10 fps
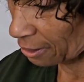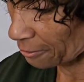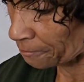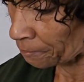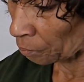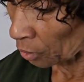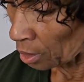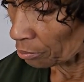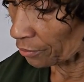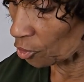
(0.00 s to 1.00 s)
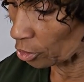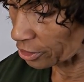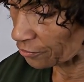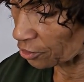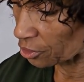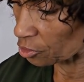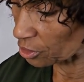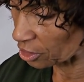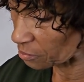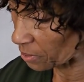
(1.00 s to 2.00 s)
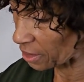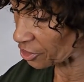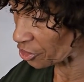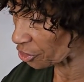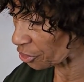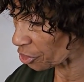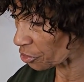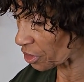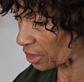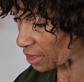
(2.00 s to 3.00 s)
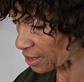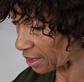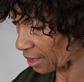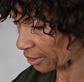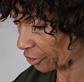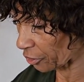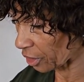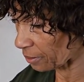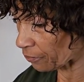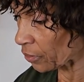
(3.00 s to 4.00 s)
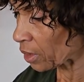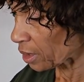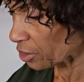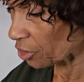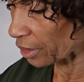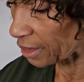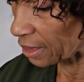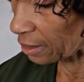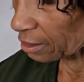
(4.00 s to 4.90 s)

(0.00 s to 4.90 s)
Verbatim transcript: salt. But of course, if you're using spinach and you're using this uh, cream, you're going to need a